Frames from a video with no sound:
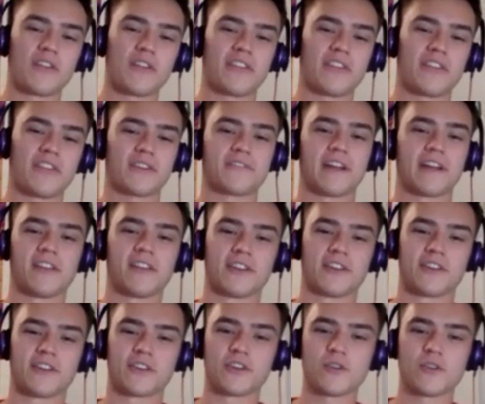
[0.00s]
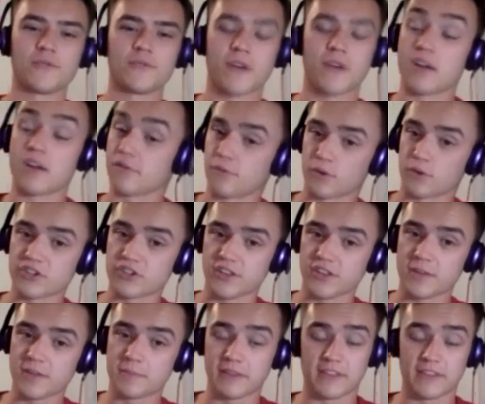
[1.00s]
I think they're finding their groove,
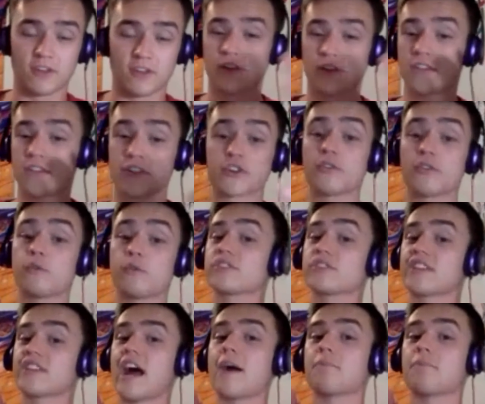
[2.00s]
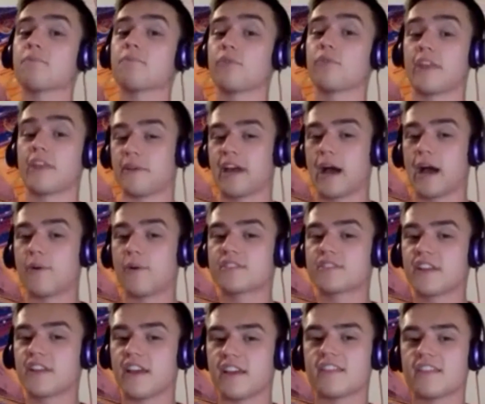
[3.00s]
unfortunately, but the groove will stop when they play Iowa
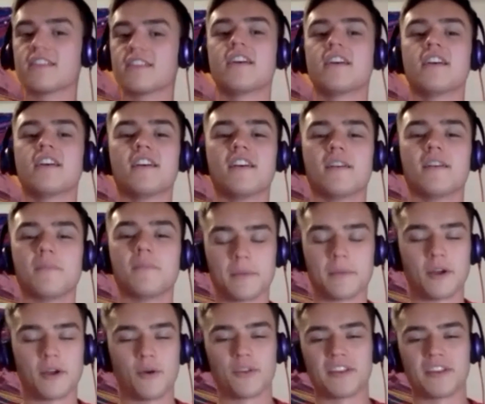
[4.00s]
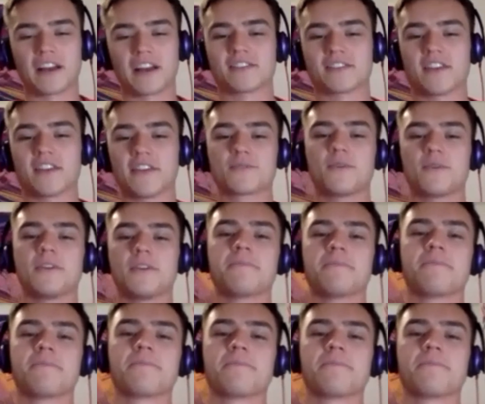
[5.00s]
State. But I'm going with Texas on this one.